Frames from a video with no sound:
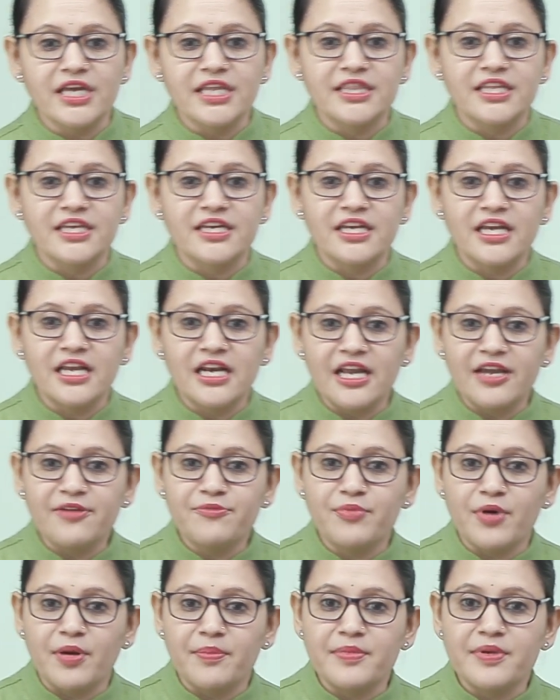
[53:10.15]
in the real
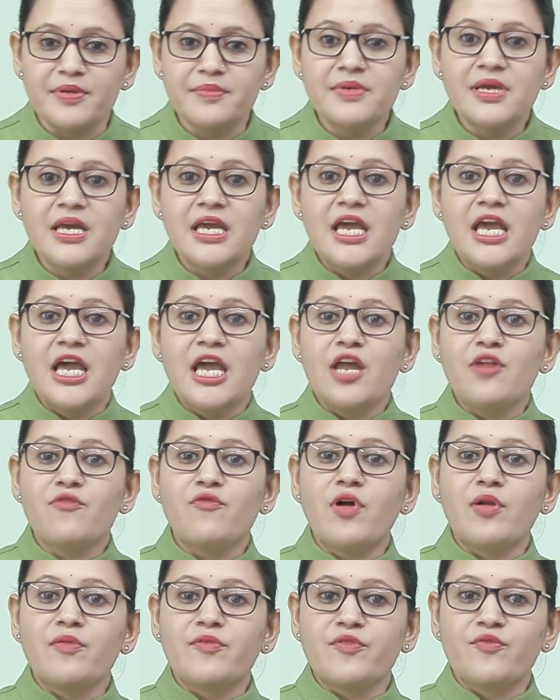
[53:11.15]
life problem
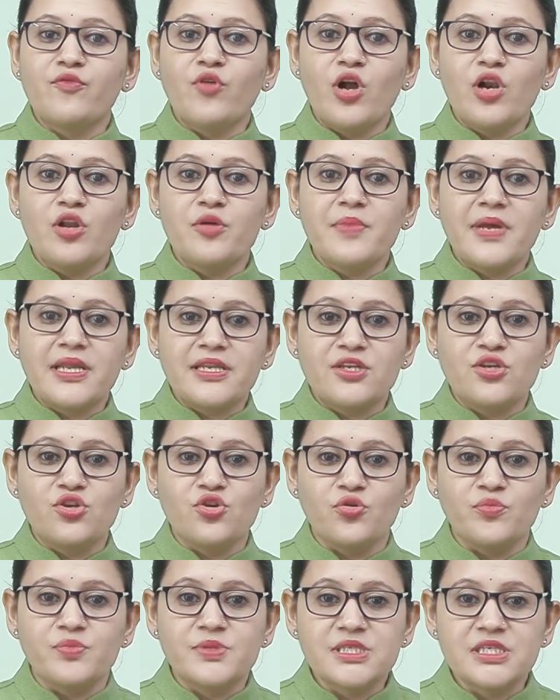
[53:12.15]
involving volume and
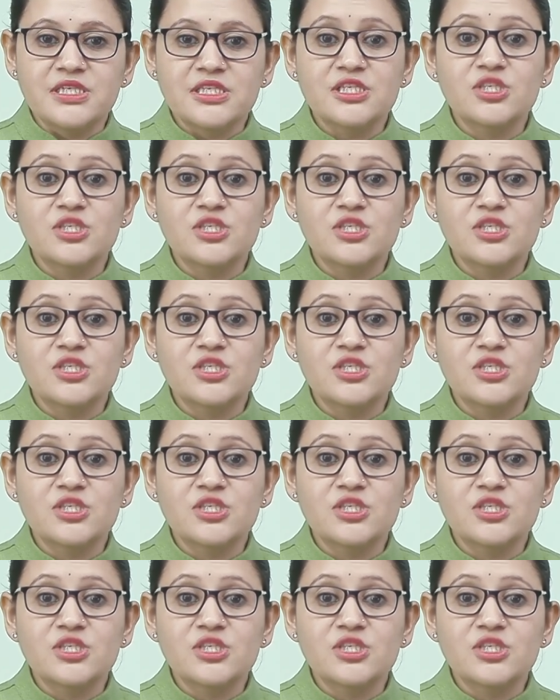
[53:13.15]
cubes.